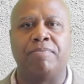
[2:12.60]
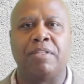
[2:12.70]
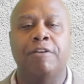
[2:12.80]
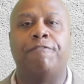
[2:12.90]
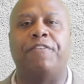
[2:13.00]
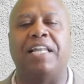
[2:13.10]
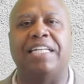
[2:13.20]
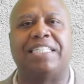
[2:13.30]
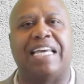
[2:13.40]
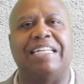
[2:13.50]

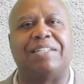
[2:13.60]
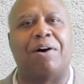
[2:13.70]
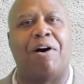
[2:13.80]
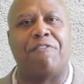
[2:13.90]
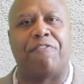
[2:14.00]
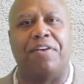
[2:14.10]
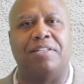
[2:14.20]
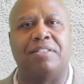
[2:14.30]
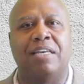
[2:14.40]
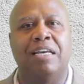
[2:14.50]
Philly changed the
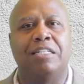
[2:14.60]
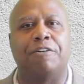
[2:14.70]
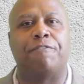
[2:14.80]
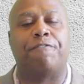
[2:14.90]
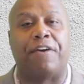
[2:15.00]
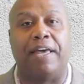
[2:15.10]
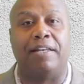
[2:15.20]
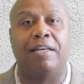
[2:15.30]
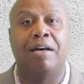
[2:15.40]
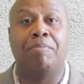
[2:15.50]
offense to fit
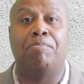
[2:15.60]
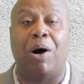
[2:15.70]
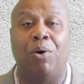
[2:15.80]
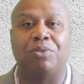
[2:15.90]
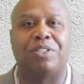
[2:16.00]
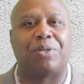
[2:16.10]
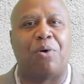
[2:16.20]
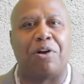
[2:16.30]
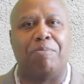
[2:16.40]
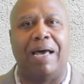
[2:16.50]
Bowles, the
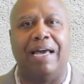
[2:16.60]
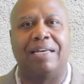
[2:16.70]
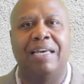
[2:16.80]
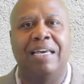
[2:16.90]
quarterback.